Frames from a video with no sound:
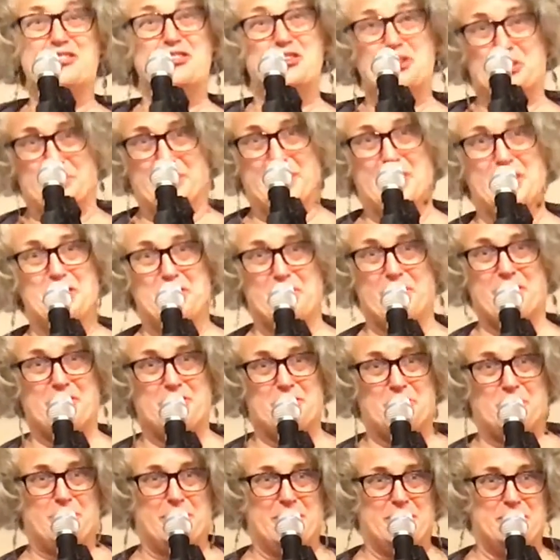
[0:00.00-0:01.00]
doing
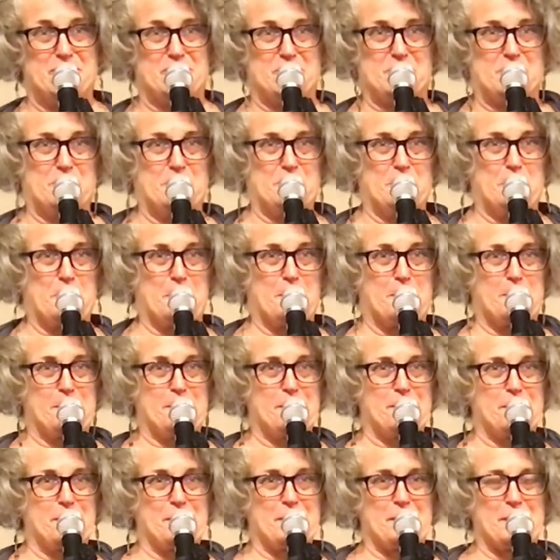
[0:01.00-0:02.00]
Christmas.
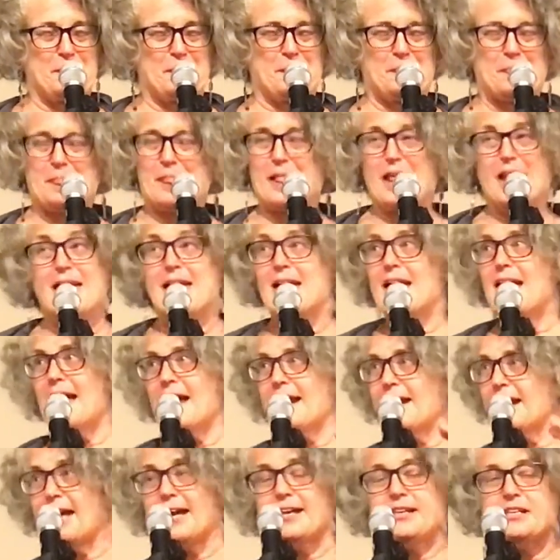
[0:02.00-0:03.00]
Mm-hmm.
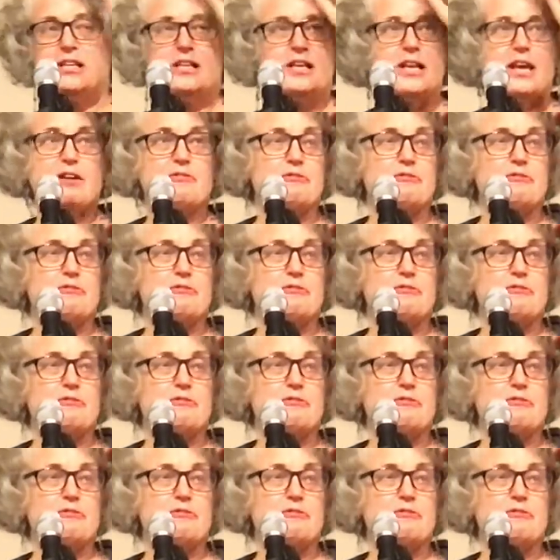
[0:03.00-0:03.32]
And I did